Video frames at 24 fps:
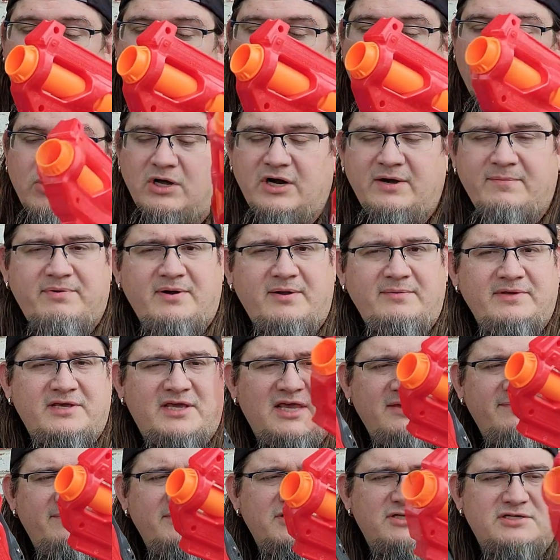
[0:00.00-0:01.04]
One I'm probably
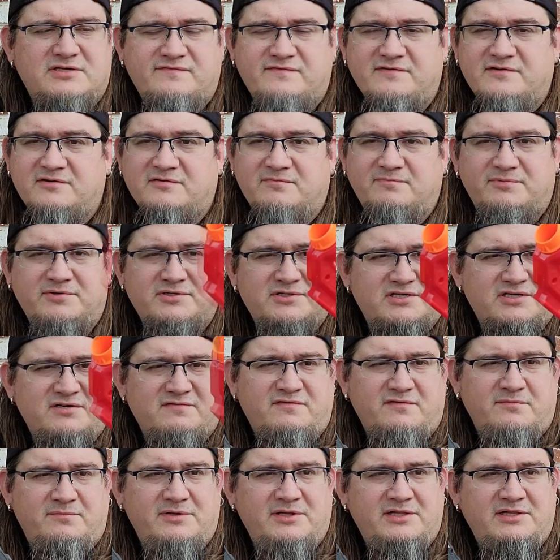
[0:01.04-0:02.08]
keeping just for
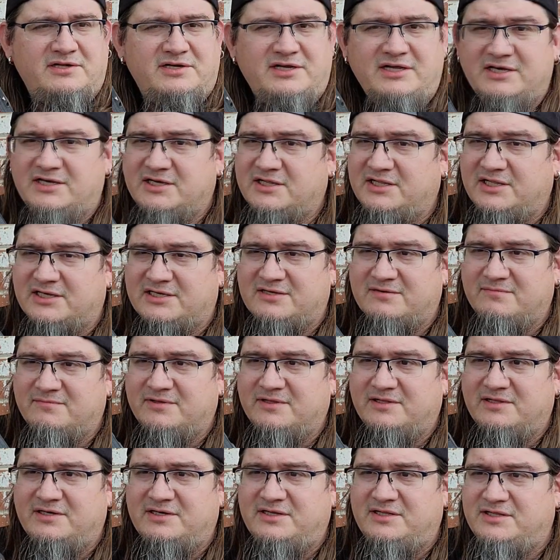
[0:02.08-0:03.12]
preservability,
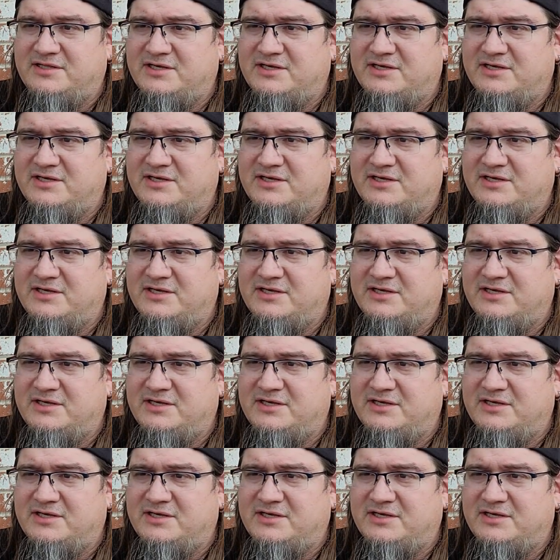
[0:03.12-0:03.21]
collectability.